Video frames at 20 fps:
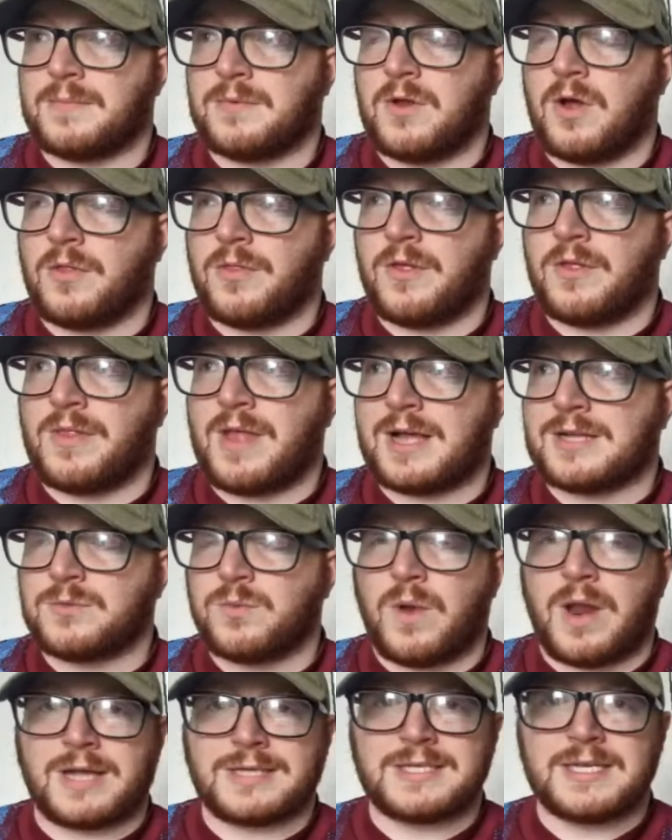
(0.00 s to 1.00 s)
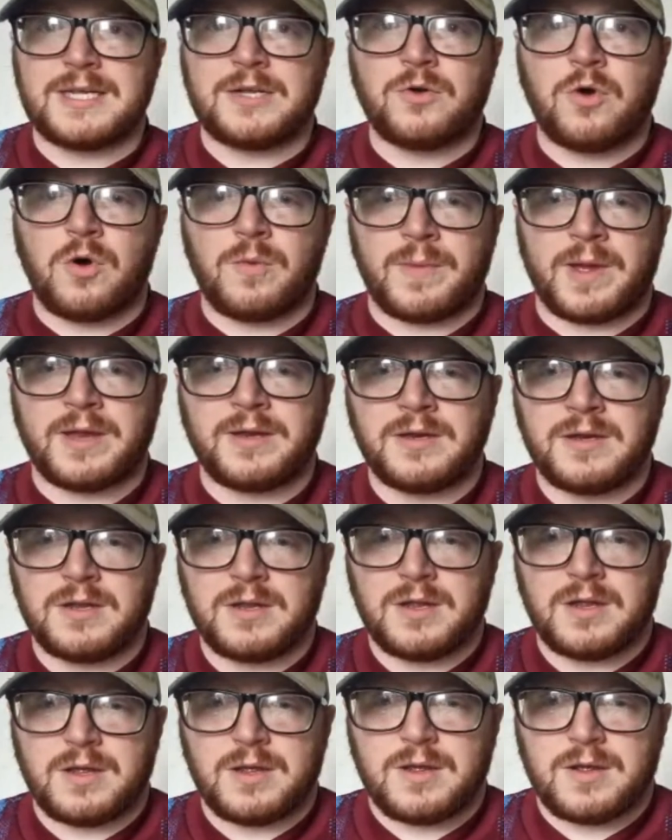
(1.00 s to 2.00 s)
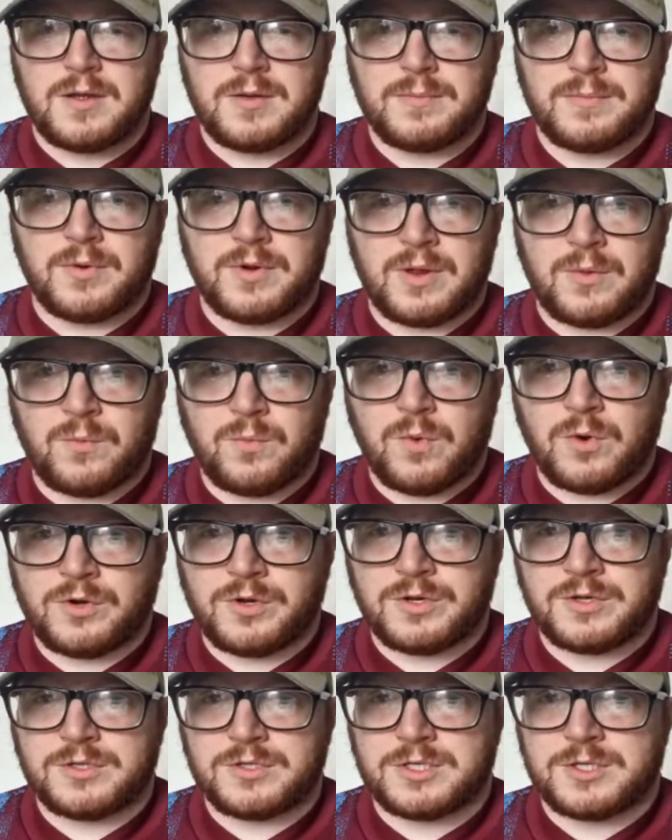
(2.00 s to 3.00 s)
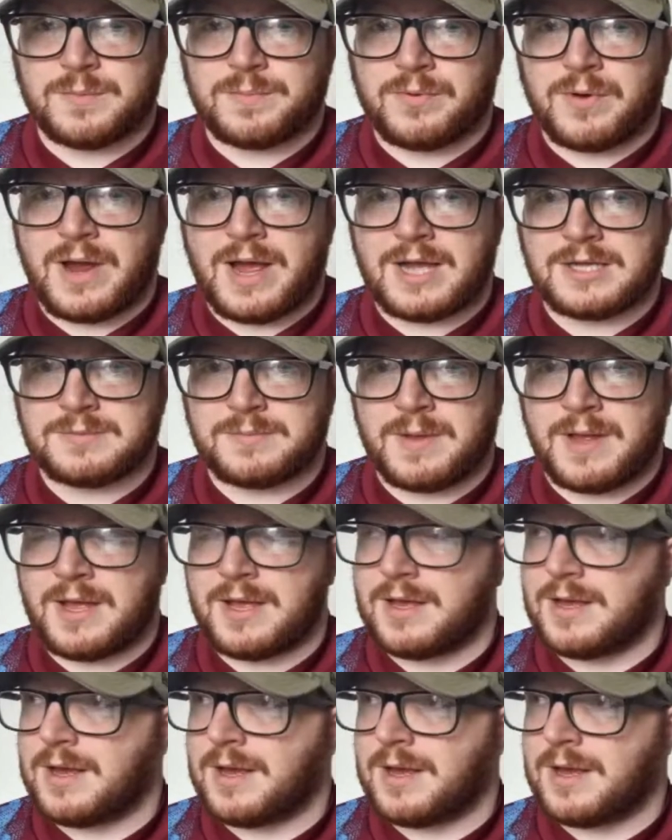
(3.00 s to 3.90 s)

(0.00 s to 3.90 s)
Not that that's what I see coming, but it wouldn't surprise me